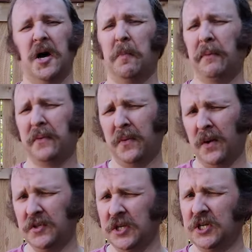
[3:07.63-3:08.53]

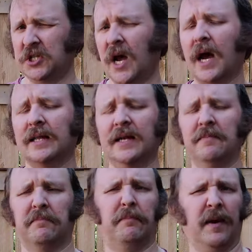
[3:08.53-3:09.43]
Approaching
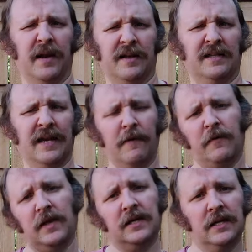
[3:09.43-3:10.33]
chocolate, but
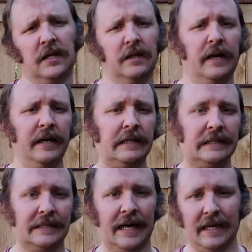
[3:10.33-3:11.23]
definitely to the lighter
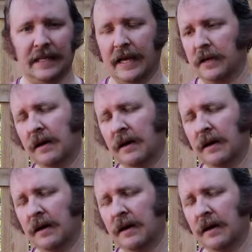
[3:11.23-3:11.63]
side of that.